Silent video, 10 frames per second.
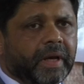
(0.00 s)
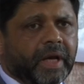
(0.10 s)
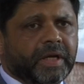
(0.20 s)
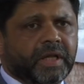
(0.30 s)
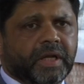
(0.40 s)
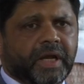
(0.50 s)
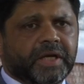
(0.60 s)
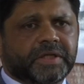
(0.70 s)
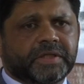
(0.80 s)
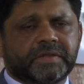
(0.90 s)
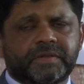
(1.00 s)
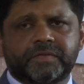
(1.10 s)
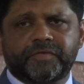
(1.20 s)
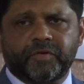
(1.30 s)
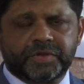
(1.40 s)
And in the
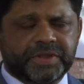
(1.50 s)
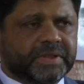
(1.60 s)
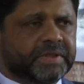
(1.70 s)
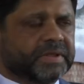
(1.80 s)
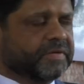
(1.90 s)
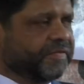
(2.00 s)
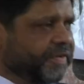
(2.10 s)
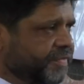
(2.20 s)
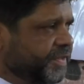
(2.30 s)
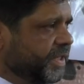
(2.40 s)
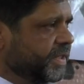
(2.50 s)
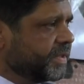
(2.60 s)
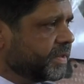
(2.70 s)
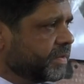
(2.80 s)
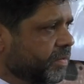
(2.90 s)
1940s and the
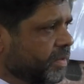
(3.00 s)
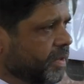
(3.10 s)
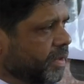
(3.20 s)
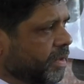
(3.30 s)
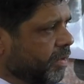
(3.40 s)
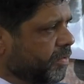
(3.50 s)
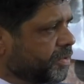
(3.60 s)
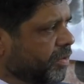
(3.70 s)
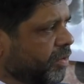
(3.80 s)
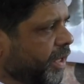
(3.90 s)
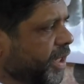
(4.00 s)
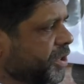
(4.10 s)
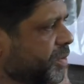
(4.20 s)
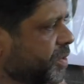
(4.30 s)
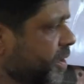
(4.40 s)
50s, the original
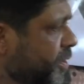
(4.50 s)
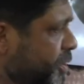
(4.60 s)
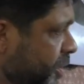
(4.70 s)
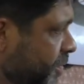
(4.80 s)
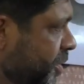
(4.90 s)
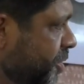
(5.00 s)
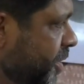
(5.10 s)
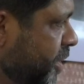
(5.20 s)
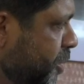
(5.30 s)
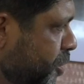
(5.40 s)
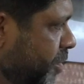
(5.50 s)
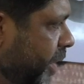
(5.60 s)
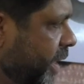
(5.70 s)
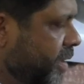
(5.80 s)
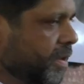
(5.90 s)
location was in Silver Street in
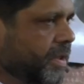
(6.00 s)
Toorak.